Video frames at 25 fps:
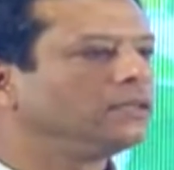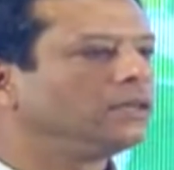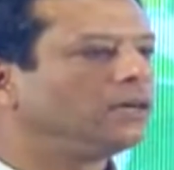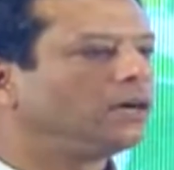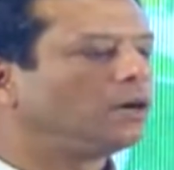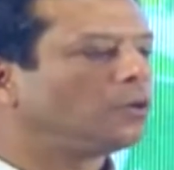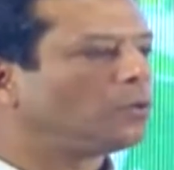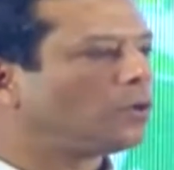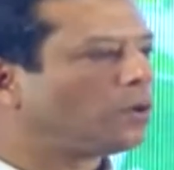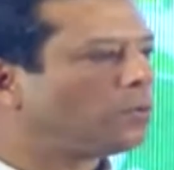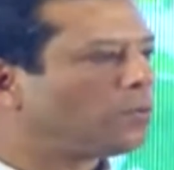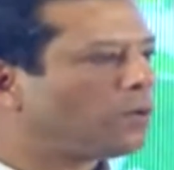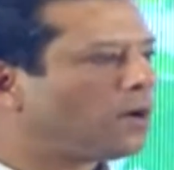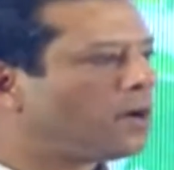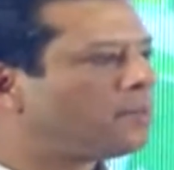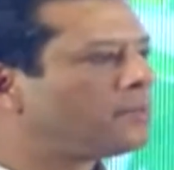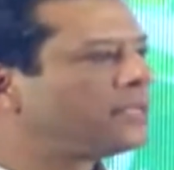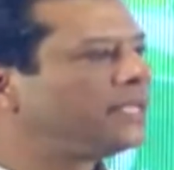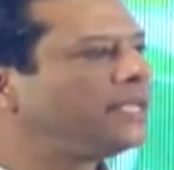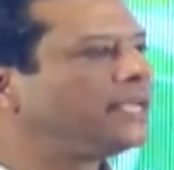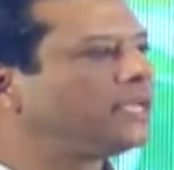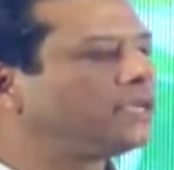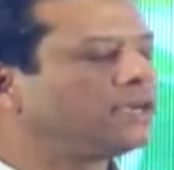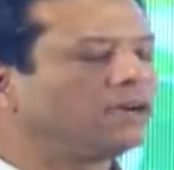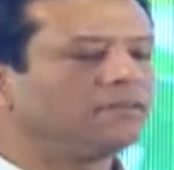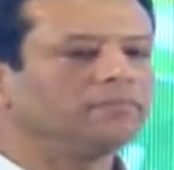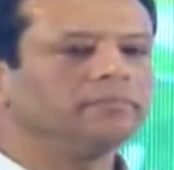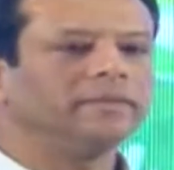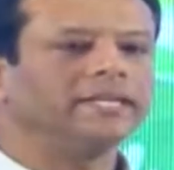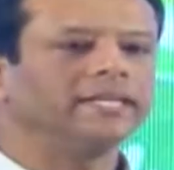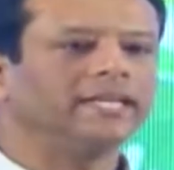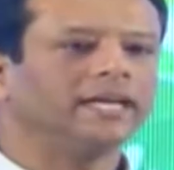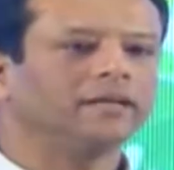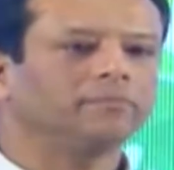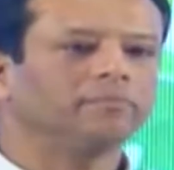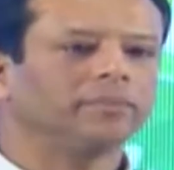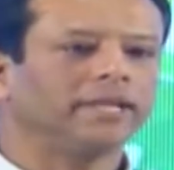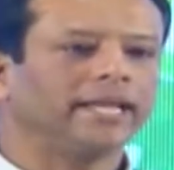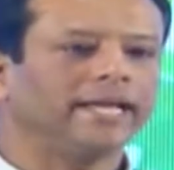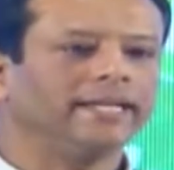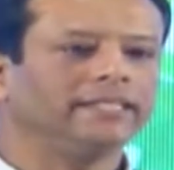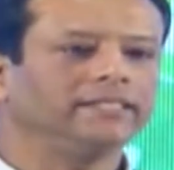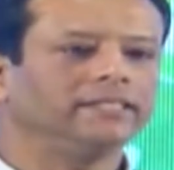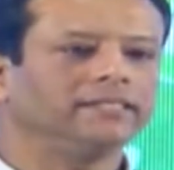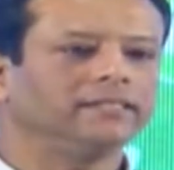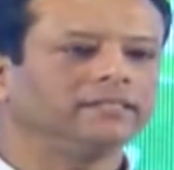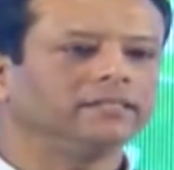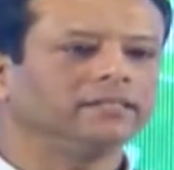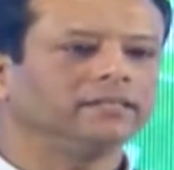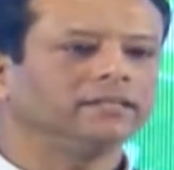Our Awami League government had
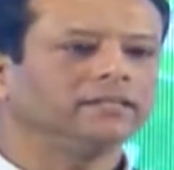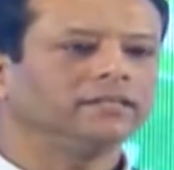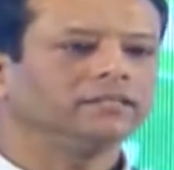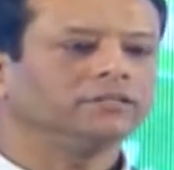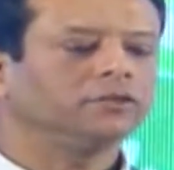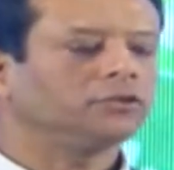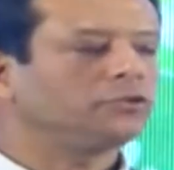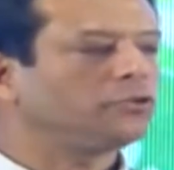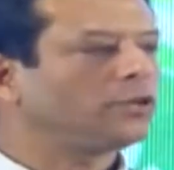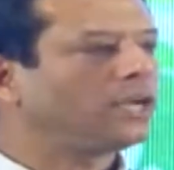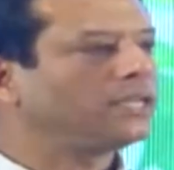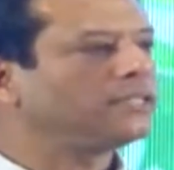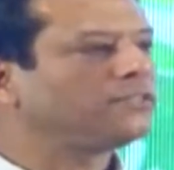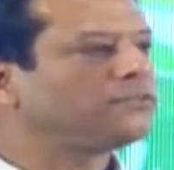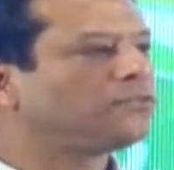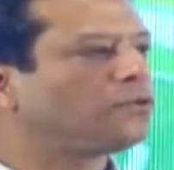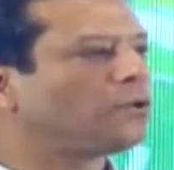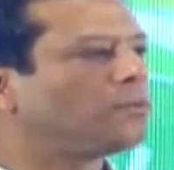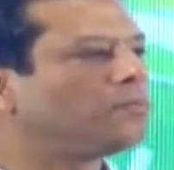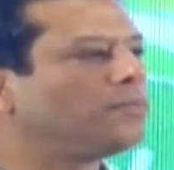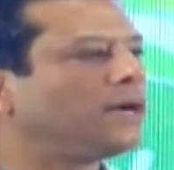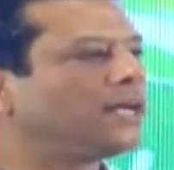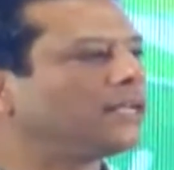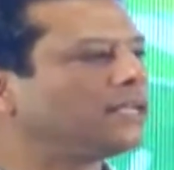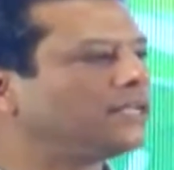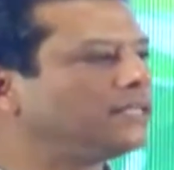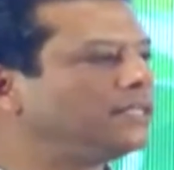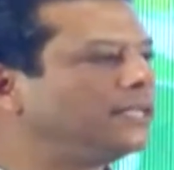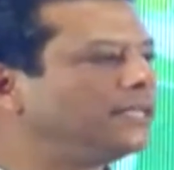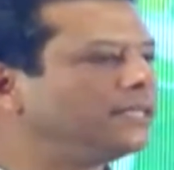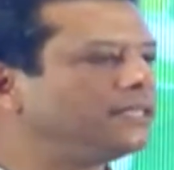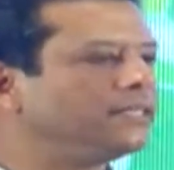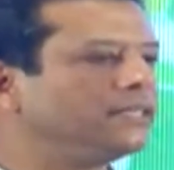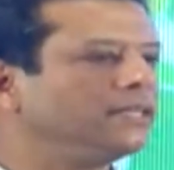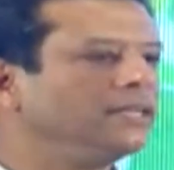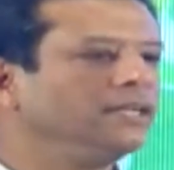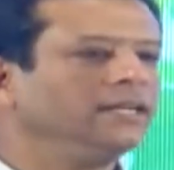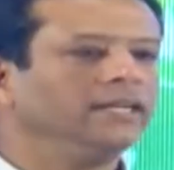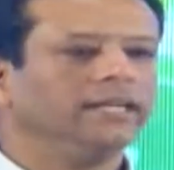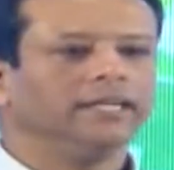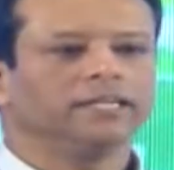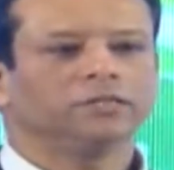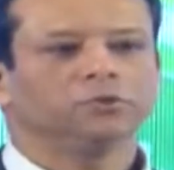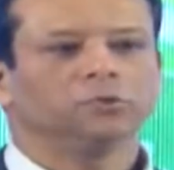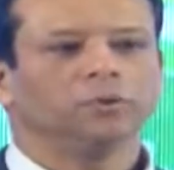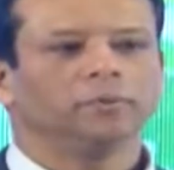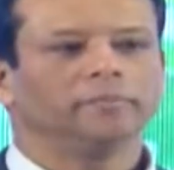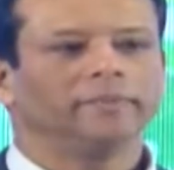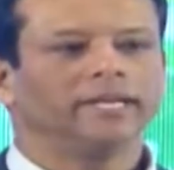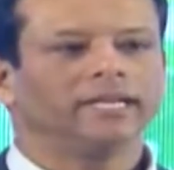pledged to transform Bangladesh
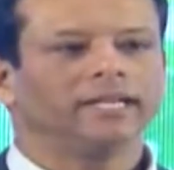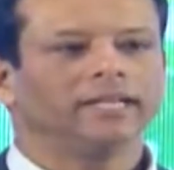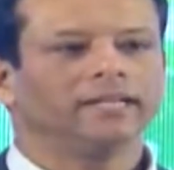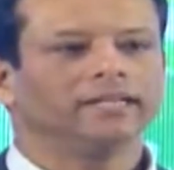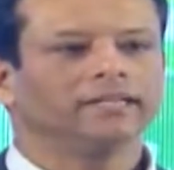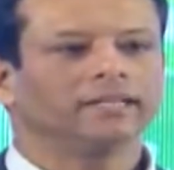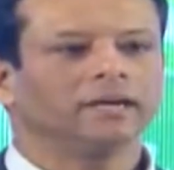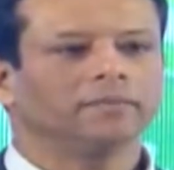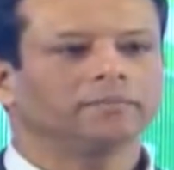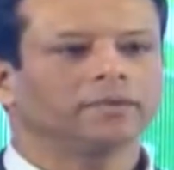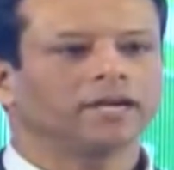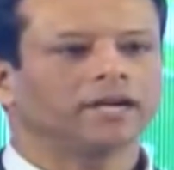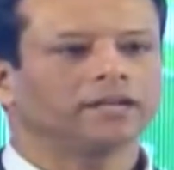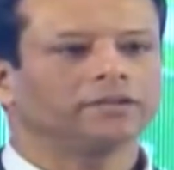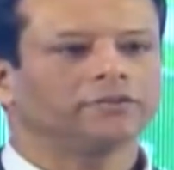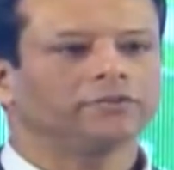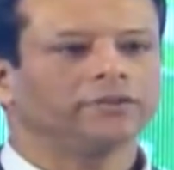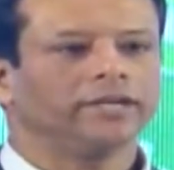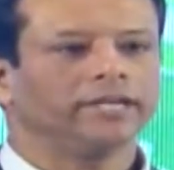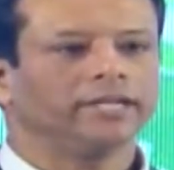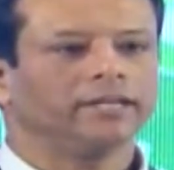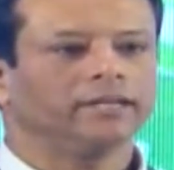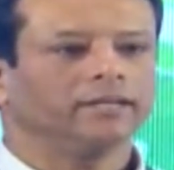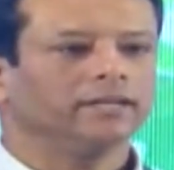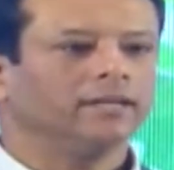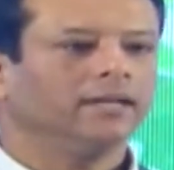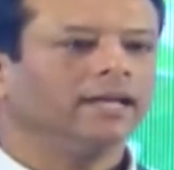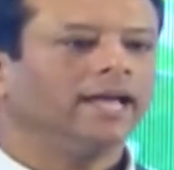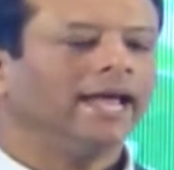into a middle income country.